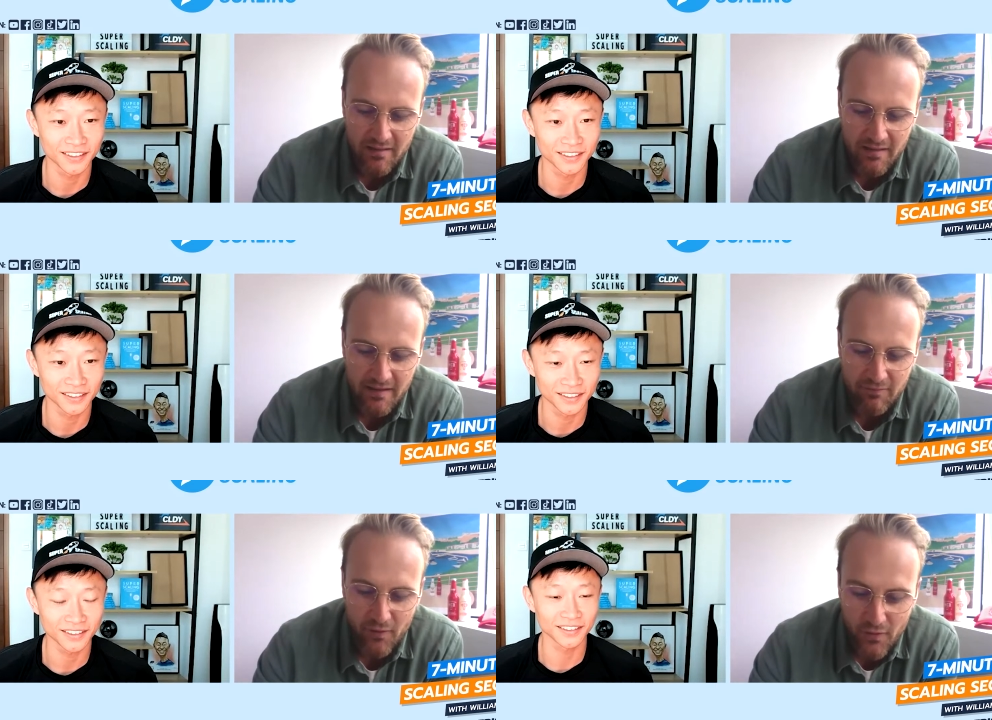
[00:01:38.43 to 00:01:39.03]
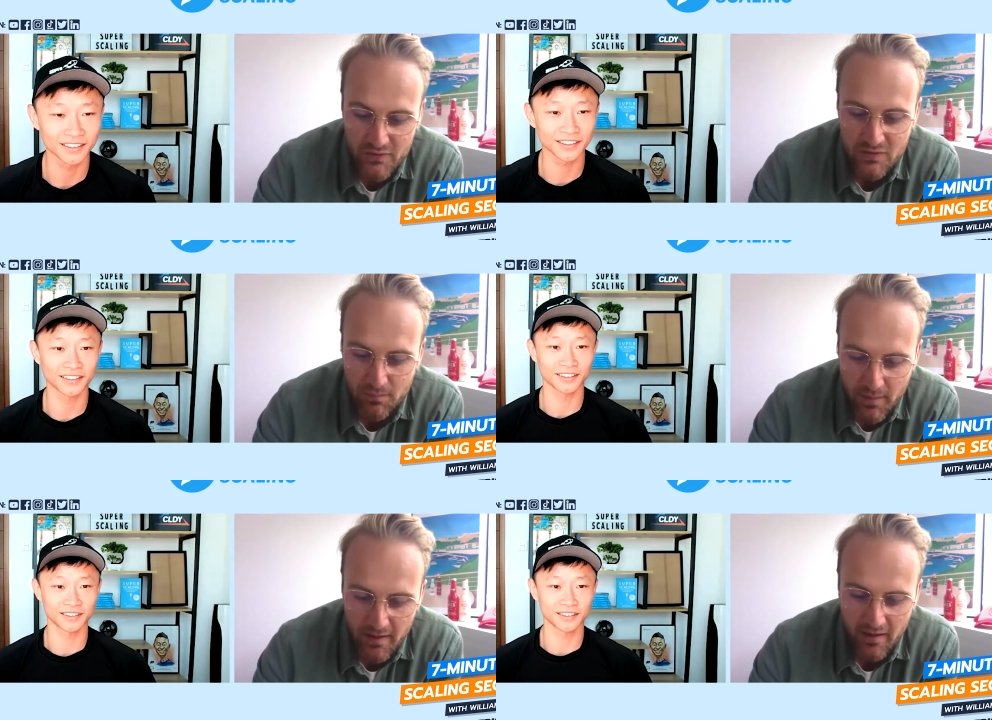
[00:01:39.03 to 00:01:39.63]
Speaker 1: the first
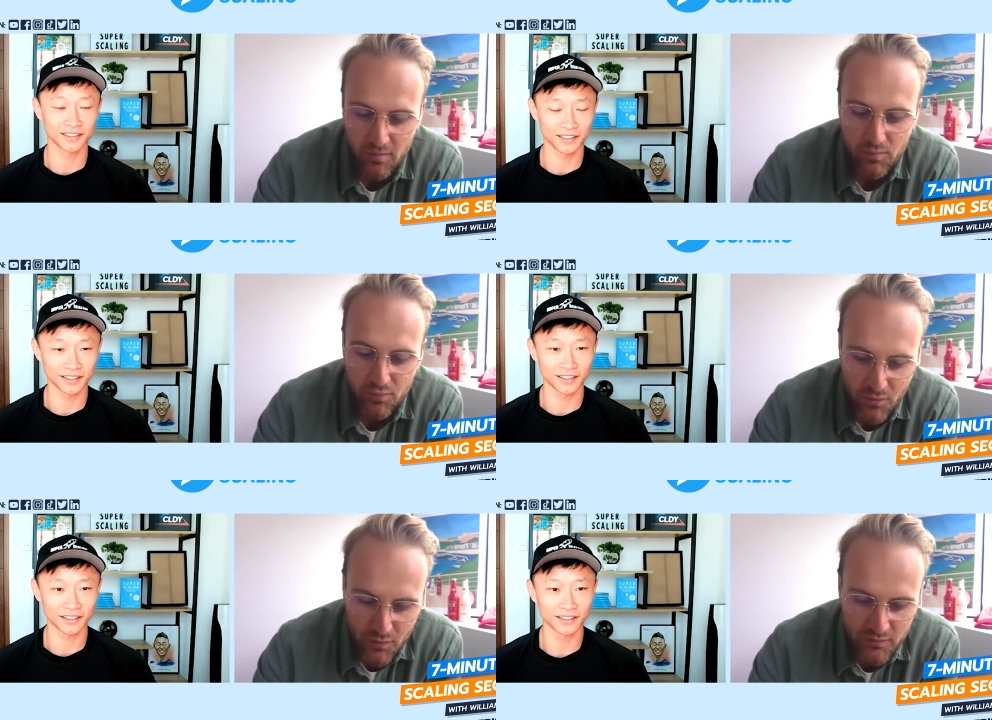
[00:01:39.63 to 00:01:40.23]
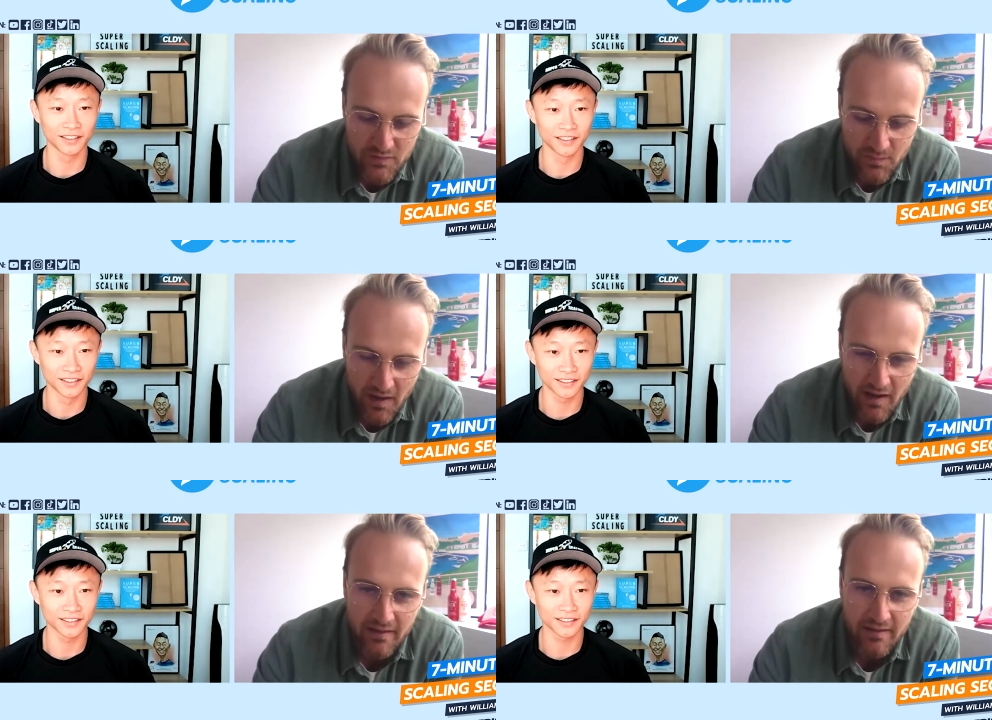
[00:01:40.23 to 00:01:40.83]
beer approved
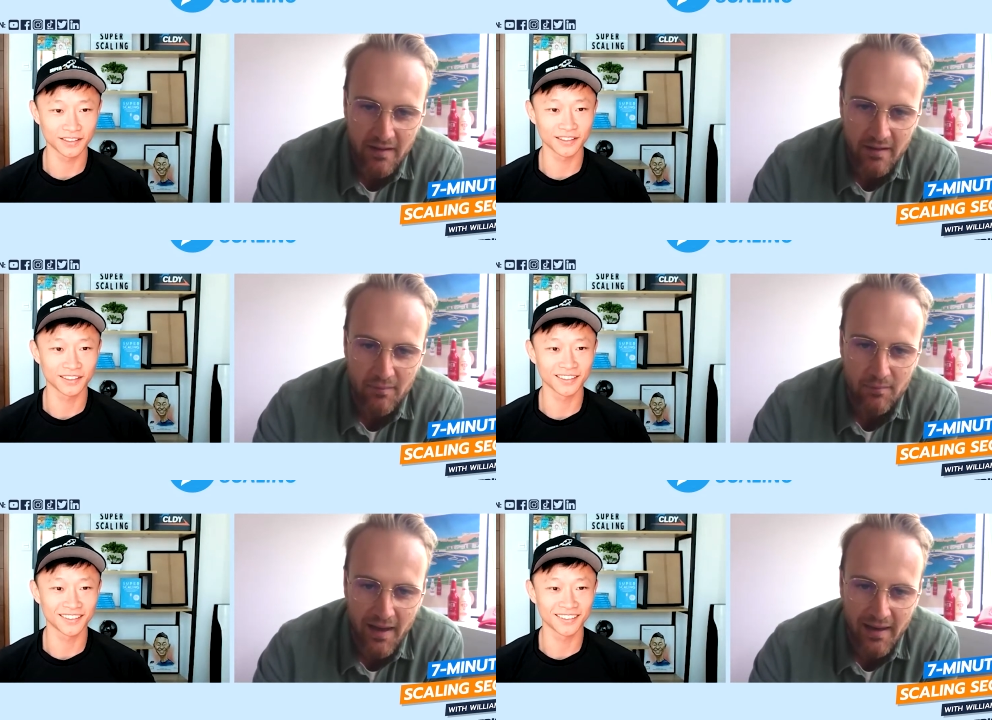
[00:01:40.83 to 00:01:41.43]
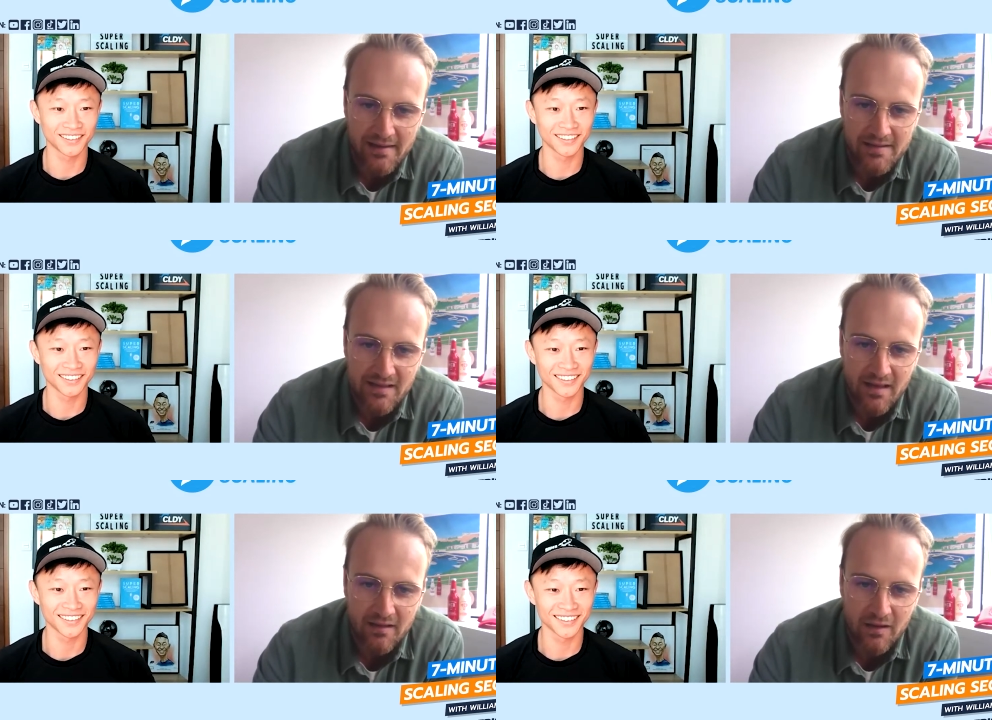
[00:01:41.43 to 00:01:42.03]
by the palace
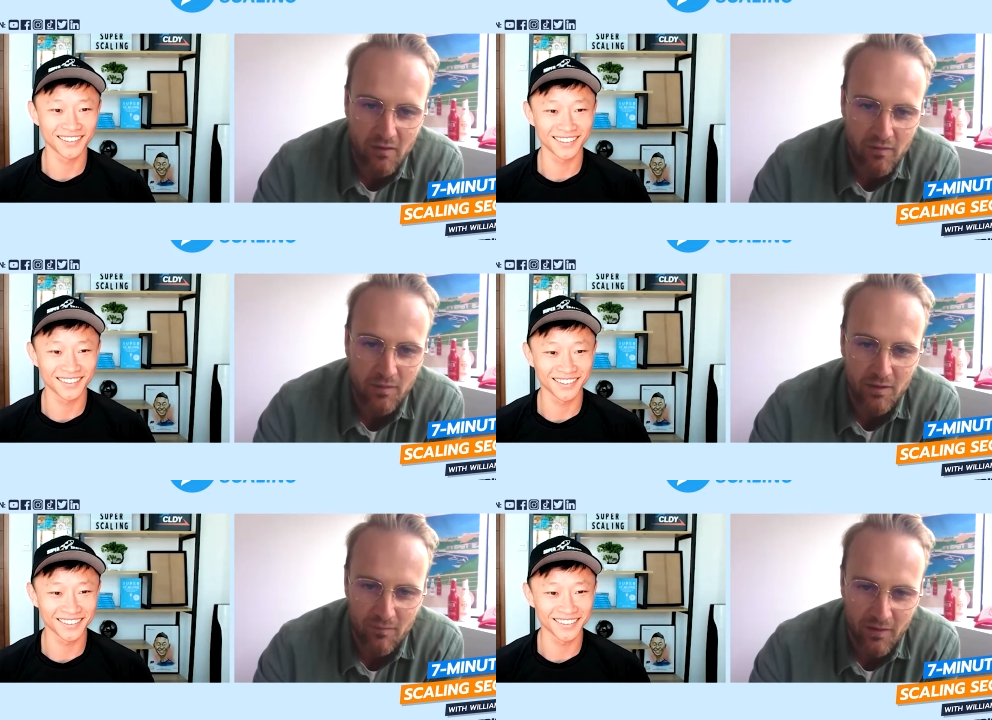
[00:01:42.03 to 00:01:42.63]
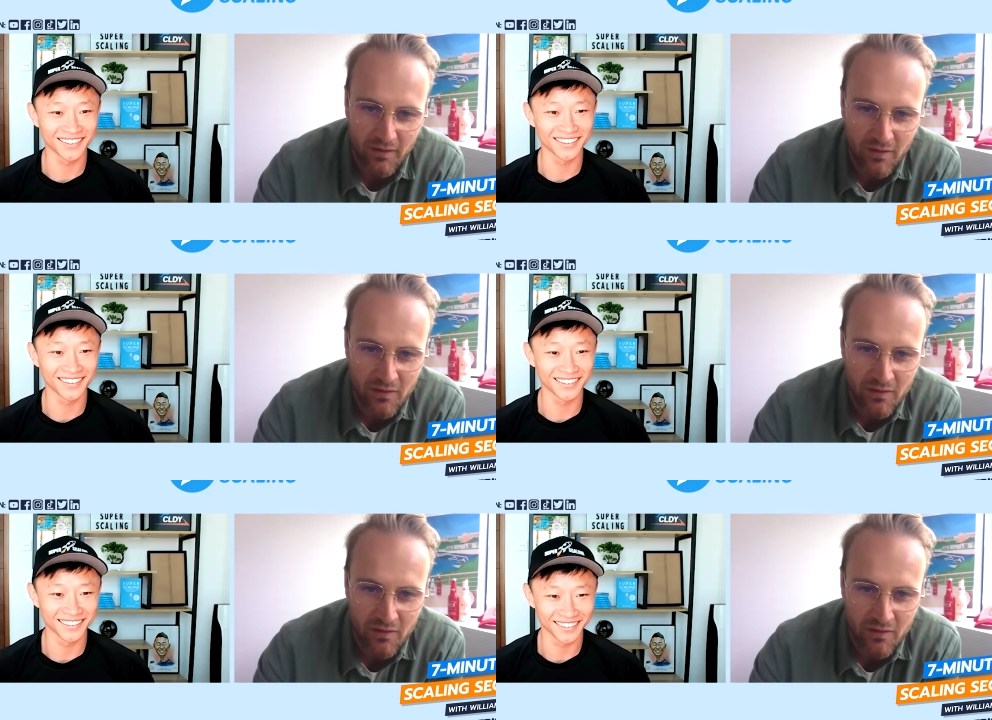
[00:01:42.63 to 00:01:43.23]
and the government of Monaco.
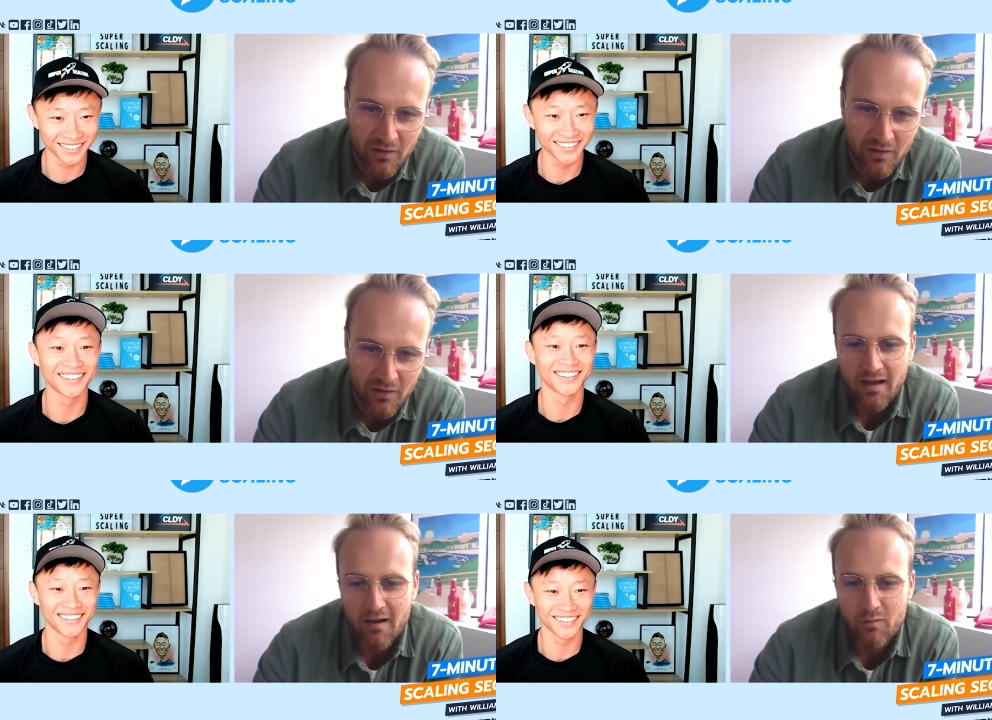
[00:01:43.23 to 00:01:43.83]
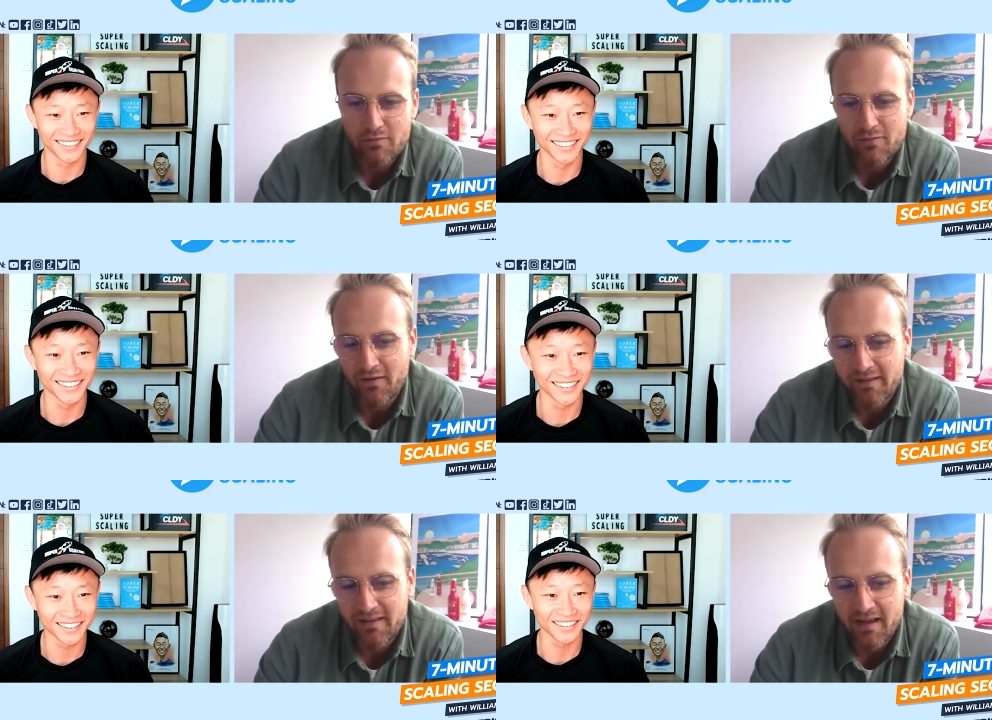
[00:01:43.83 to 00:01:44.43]
Uh, we
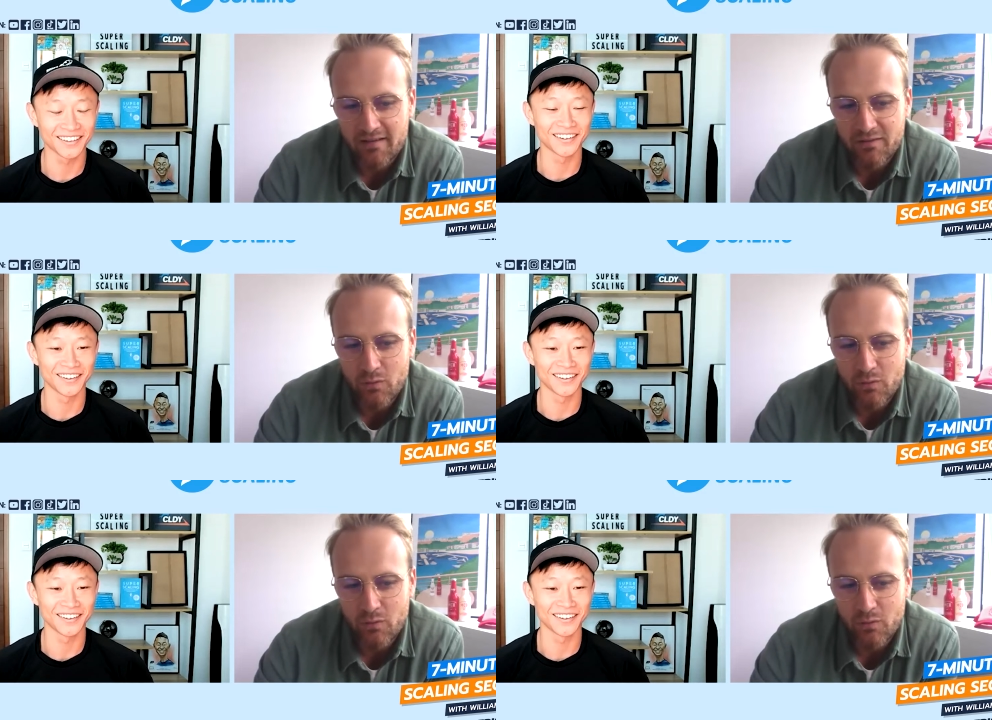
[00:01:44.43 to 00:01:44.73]
founded that